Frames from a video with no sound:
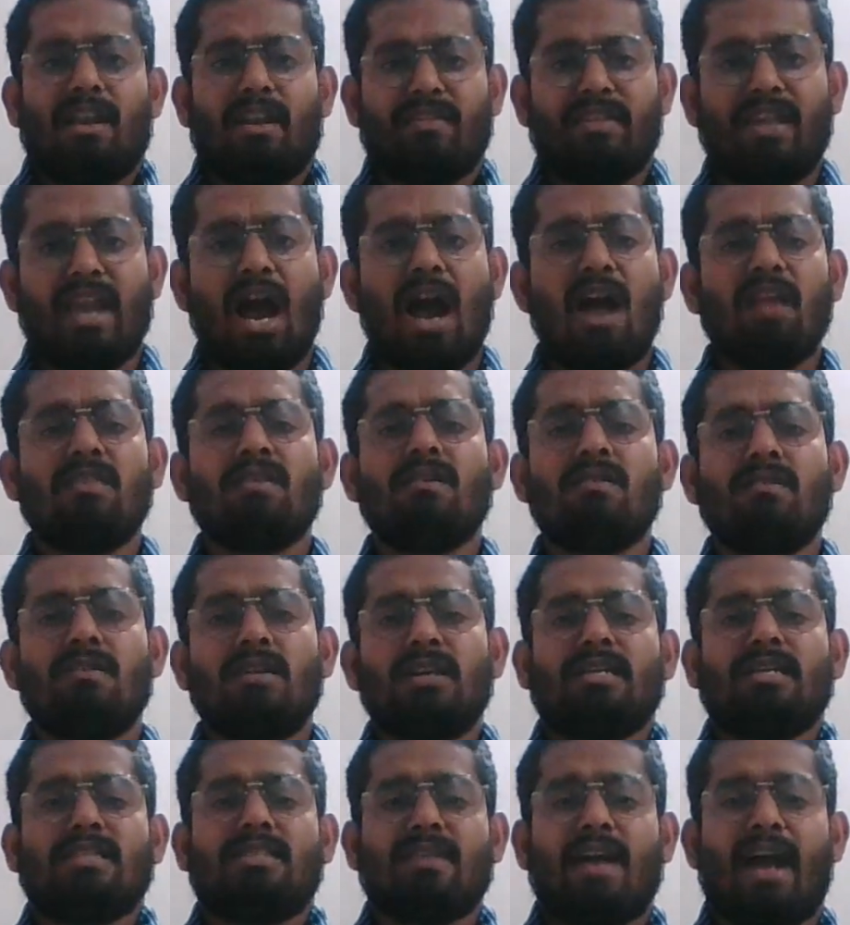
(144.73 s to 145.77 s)
The
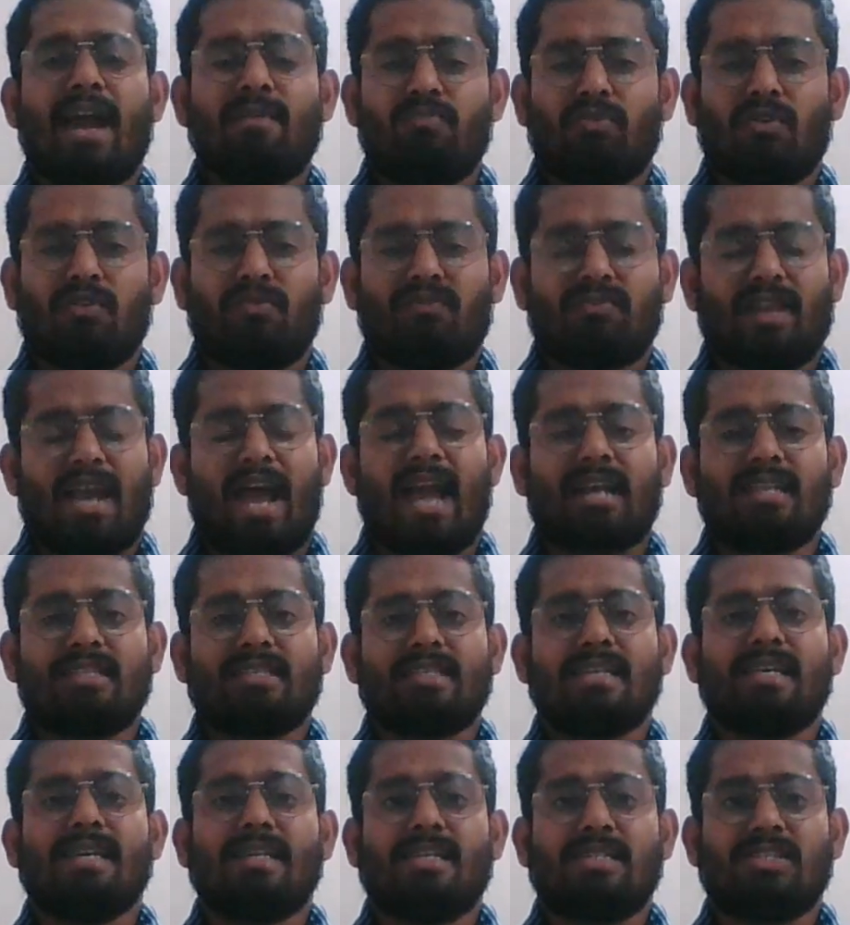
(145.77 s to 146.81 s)
other type of
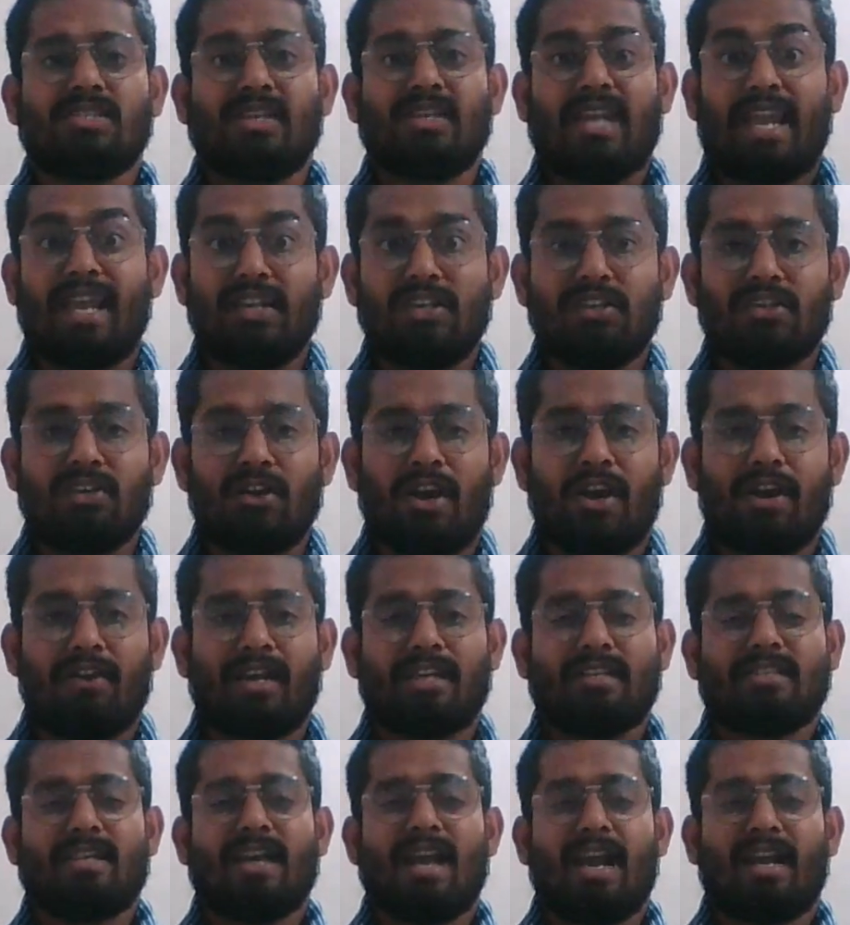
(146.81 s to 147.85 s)
tax is
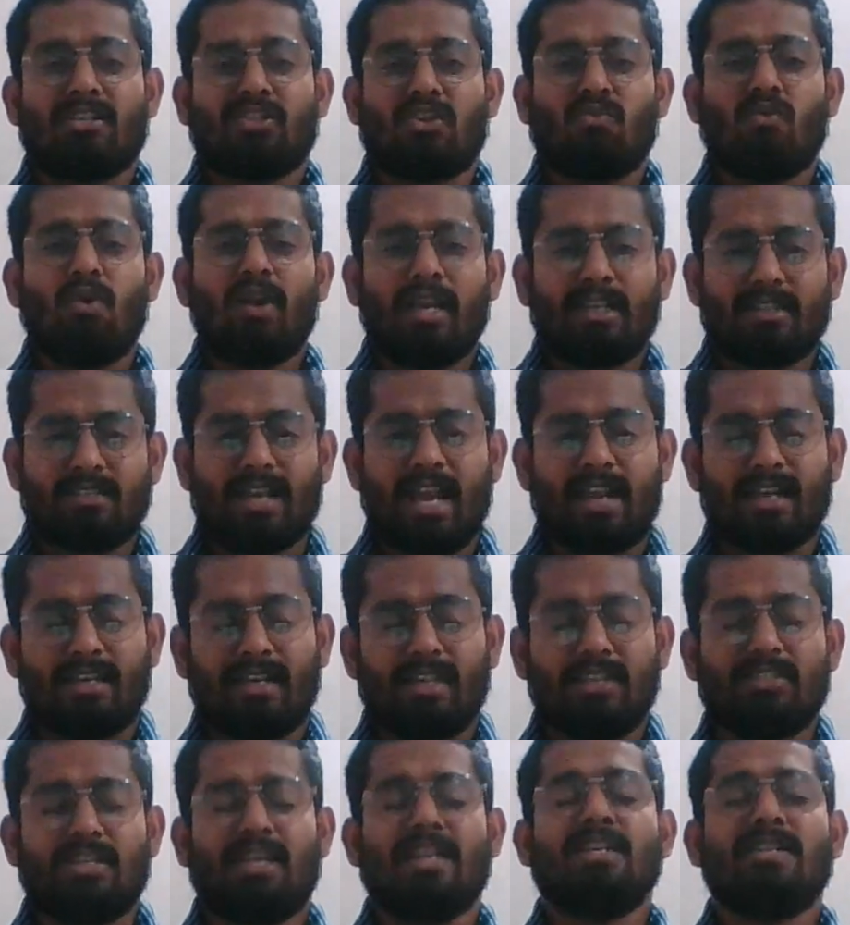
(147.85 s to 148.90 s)
indirect tax. So, what exactly
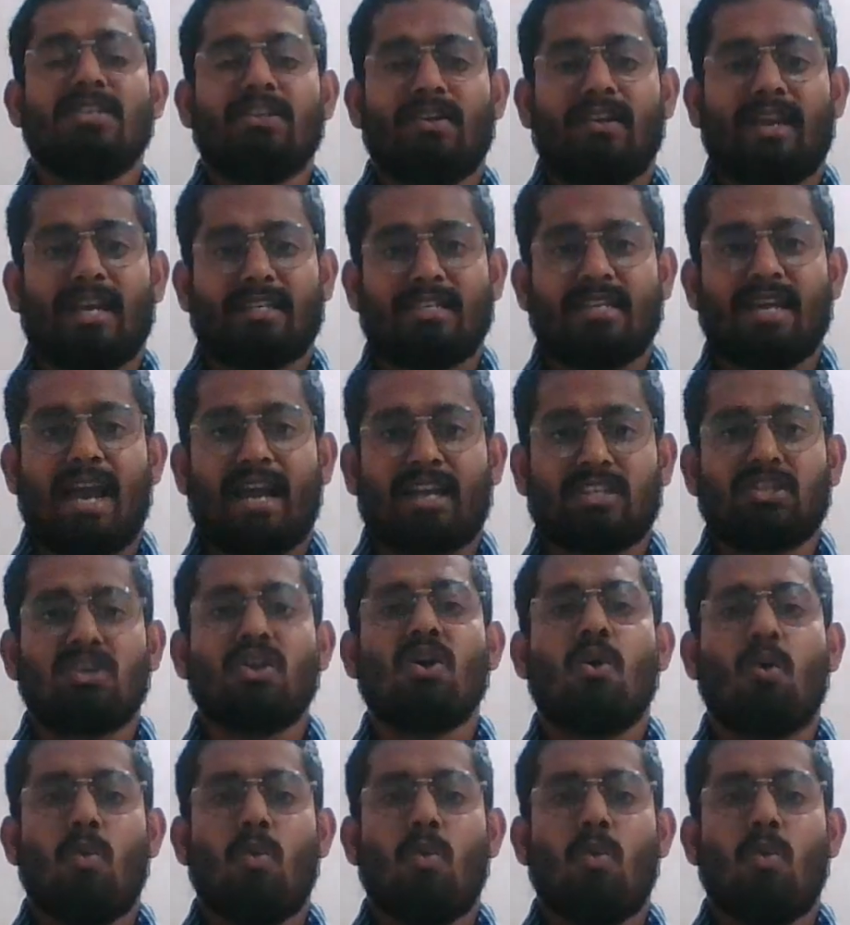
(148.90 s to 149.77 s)
is indirect tax?